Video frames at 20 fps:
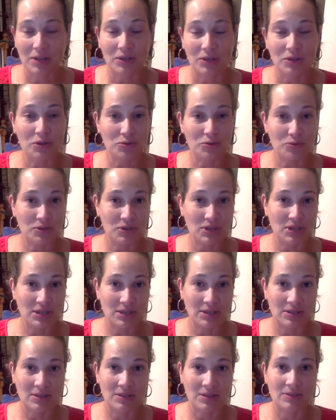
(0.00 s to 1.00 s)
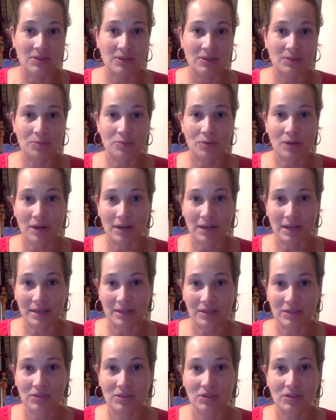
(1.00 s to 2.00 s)
using some
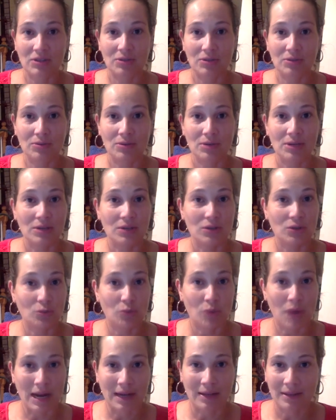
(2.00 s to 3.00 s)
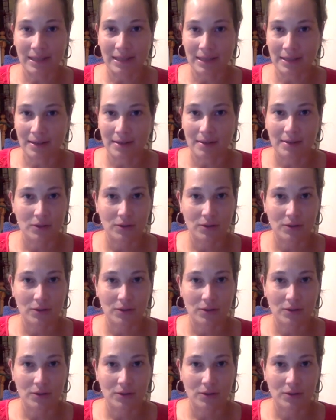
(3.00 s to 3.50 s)
products to directly